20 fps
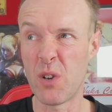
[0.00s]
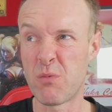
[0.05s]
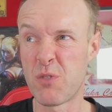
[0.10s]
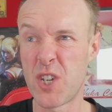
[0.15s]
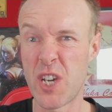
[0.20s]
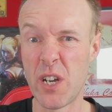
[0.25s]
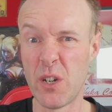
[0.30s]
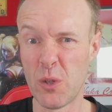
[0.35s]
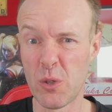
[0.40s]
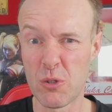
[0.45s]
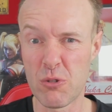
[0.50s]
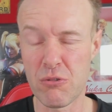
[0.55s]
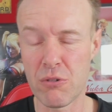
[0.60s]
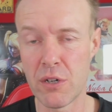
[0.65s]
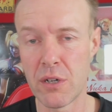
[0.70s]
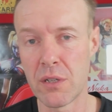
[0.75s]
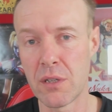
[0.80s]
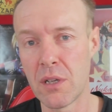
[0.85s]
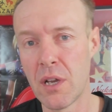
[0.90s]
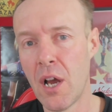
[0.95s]

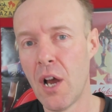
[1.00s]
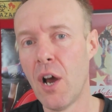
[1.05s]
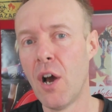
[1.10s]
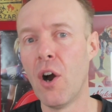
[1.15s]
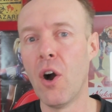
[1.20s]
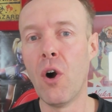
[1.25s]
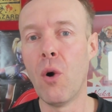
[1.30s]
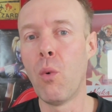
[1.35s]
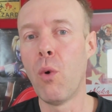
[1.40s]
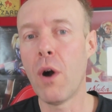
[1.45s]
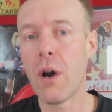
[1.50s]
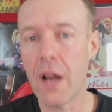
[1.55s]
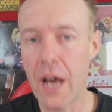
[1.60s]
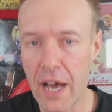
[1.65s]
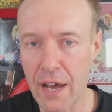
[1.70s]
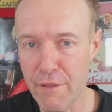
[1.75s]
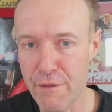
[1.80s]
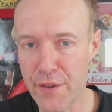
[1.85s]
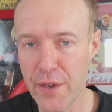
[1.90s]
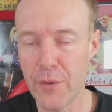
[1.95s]
children or what
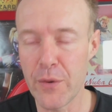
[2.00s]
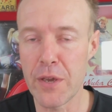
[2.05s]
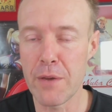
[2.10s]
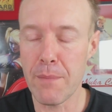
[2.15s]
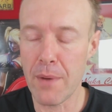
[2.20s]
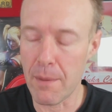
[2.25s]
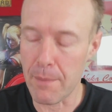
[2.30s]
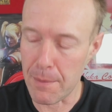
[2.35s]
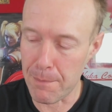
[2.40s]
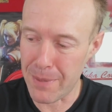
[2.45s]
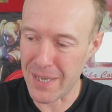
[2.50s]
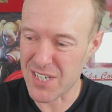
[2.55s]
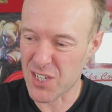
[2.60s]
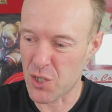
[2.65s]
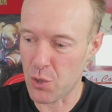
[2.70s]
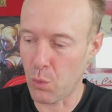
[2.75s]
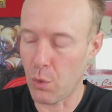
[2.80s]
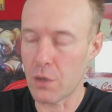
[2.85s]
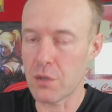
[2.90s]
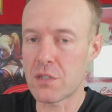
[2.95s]
have you, you might be best
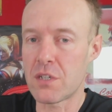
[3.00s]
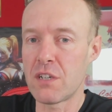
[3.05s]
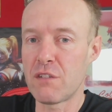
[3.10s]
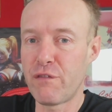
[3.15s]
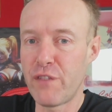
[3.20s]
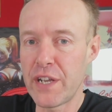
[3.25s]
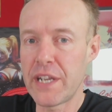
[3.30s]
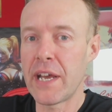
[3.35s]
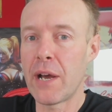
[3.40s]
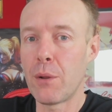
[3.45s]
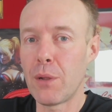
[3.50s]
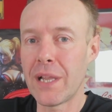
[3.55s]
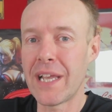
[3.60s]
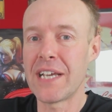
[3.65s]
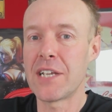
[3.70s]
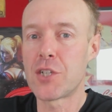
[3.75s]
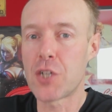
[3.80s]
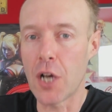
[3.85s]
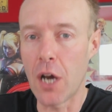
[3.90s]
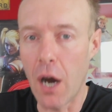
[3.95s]
to watch this video
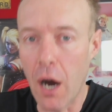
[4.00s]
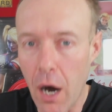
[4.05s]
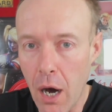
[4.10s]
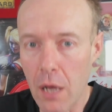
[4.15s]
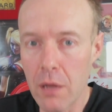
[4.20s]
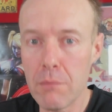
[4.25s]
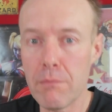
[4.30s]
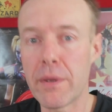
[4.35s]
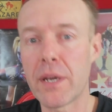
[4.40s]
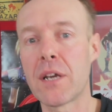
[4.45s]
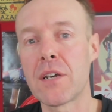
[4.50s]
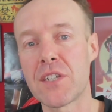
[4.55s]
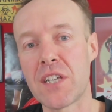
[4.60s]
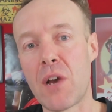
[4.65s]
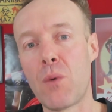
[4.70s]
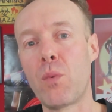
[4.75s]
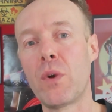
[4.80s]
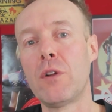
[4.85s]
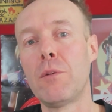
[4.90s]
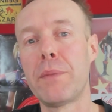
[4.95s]
later on, because I
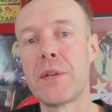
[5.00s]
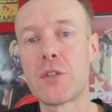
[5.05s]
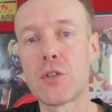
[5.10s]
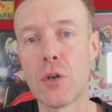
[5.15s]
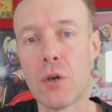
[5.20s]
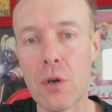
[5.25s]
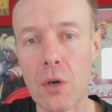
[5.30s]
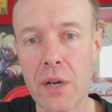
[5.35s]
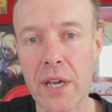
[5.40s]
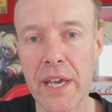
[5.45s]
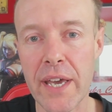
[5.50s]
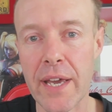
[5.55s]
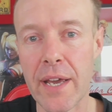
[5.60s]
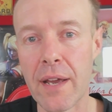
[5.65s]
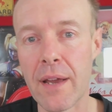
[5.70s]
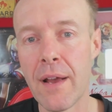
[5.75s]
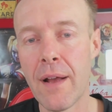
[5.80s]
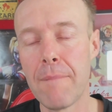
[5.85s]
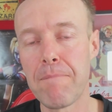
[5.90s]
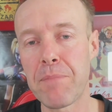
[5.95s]
will be talking
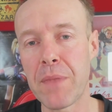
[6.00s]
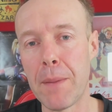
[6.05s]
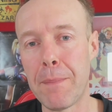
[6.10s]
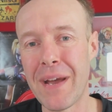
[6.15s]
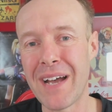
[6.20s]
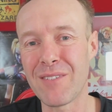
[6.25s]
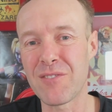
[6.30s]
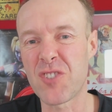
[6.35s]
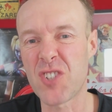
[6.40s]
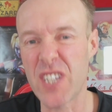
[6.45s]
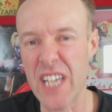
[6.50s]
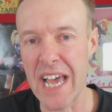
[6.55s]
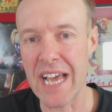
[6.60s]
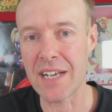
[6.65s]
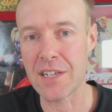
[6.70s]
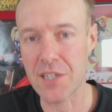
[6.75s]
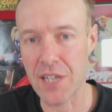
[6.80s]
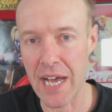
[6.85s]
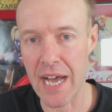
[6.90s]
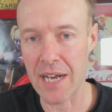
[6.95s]
about
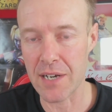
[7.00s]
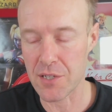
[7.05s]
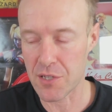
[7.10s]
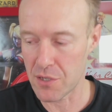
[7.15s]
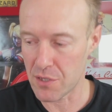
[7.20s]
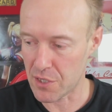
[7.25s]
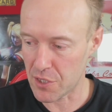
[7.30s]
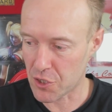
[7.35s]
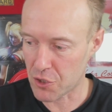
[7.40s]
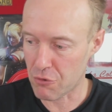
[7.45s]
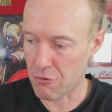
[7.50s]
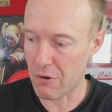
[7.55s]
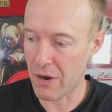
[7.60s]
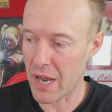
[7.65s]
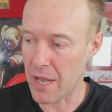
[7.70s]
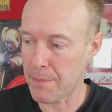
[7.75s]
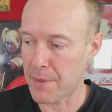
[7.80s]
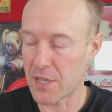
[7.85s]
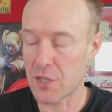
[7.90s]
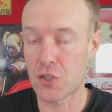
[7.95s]
sex acts and
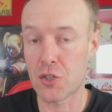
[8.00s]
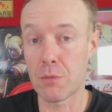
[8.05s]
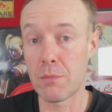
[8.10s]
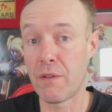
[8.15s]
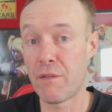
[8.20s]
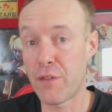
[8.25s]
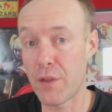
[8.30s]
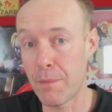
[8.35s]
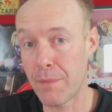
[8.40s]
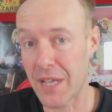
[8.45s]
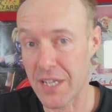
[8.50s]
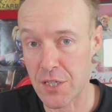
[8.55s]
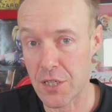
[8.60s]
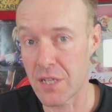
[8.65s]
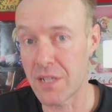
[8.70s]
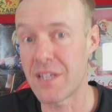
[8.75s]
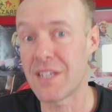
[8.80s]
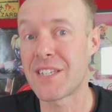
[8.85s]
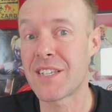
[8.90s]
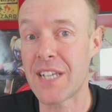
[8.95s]
describing some of them. That's a
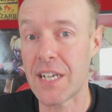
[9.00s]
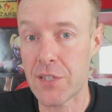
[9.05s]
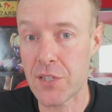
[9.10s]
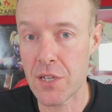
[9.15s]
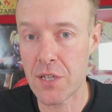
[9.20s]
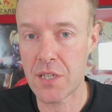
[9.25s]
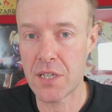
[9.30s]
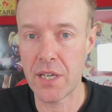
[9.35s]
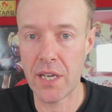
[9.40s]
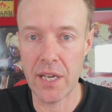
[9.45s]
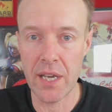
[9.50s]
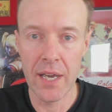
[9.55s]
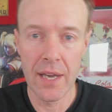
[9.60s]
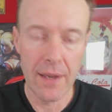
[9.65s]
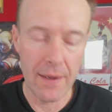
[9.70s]
necessity